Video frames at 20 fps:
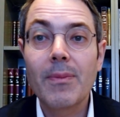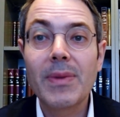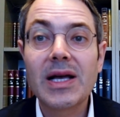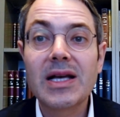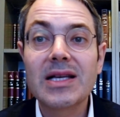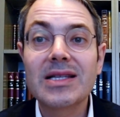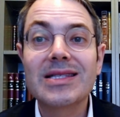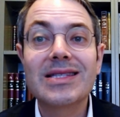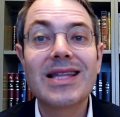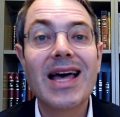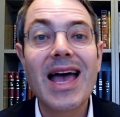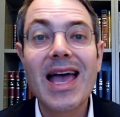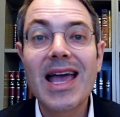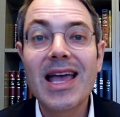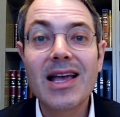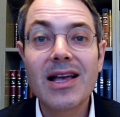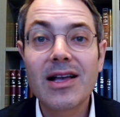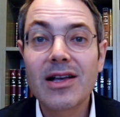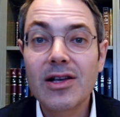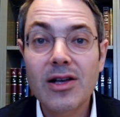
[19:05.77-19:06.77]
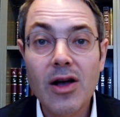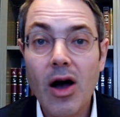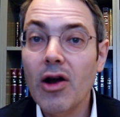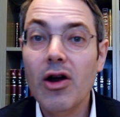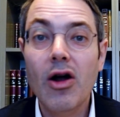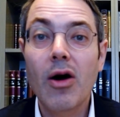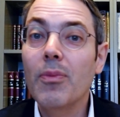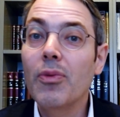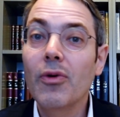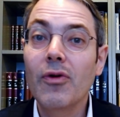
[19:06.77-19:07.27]
because they are
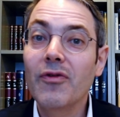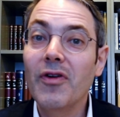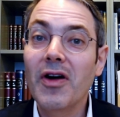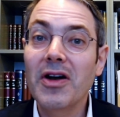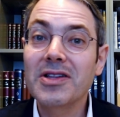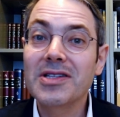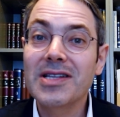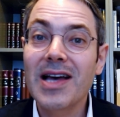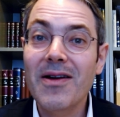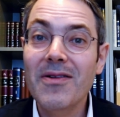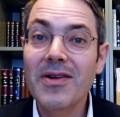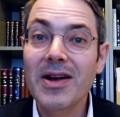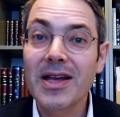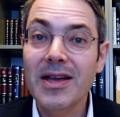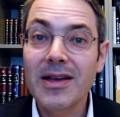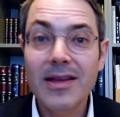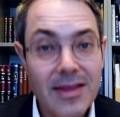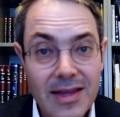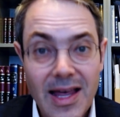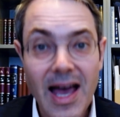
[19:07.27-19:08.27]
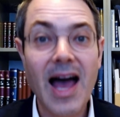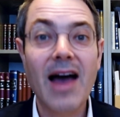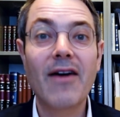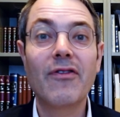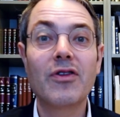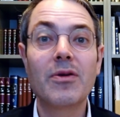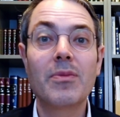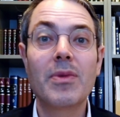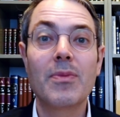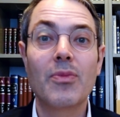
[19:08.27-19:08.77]
not brought voluntarily. They
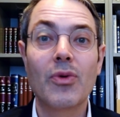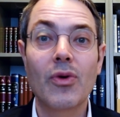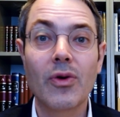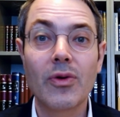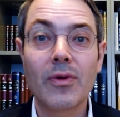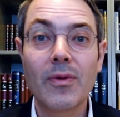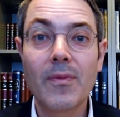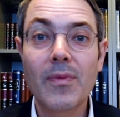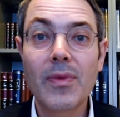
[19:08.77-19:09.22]
have to be brought.